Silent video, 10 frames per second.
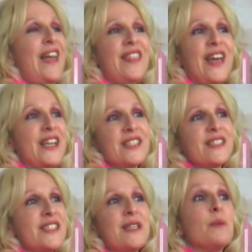that
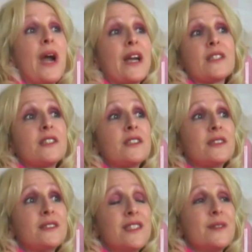didn't seem
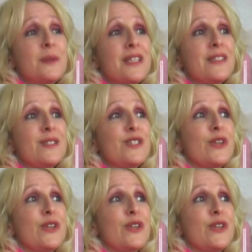practical to me.